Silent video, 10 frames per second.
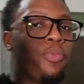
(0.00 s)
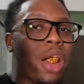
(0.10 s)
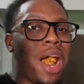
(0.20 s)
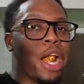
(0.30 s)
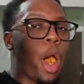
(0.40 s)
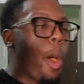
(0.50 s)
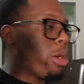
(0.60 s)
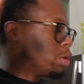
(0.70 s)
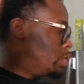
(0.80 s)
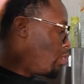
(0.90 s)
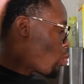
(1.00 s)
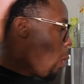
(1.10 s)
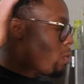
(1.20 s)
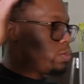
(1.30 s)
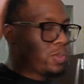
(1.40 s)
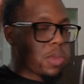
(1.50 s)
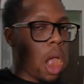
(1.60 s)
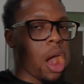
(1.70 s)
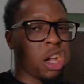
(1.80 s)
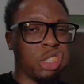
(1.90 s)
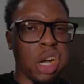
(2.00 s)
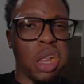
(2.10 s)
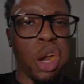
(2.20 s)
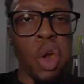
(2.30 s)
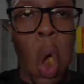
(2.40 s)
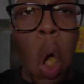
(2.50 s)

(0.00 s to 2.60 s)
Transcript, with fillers: I gotta go. I'll see y'all later